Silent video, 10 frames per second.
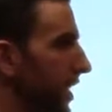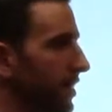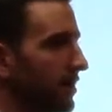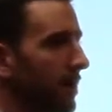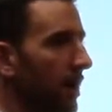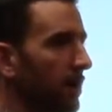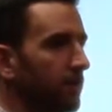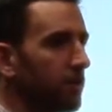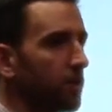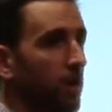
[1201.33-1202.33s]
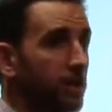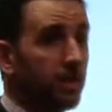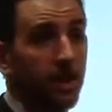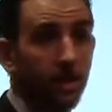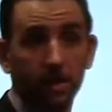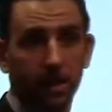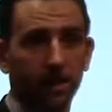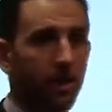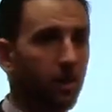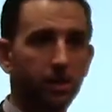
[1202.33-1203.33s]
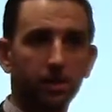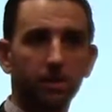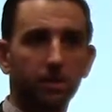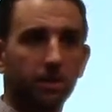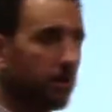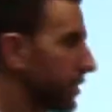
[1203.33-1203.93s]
then if there's questions, can I take questions? Is it